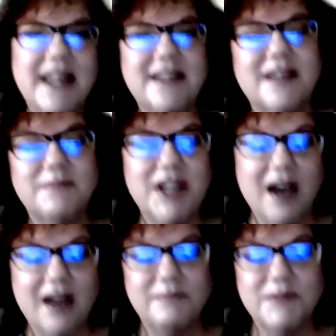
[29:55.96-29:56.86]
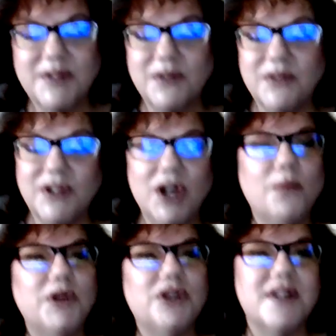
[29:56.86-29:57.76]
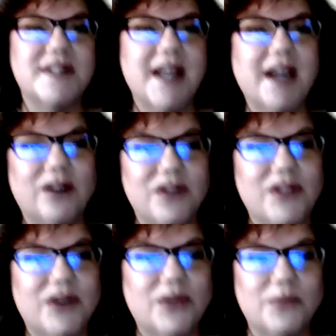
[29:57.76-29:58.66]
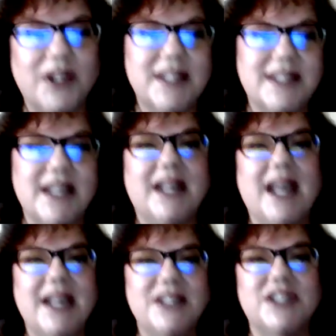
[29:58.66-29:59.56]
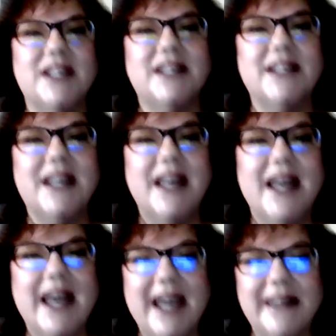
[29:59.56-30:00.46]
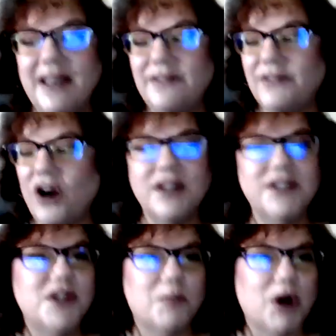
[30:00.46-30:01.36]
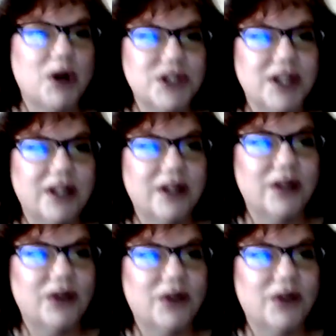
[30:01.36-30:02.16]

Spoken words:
I think sometimes you know, when you're the second or third real estate agent and they've gone to the person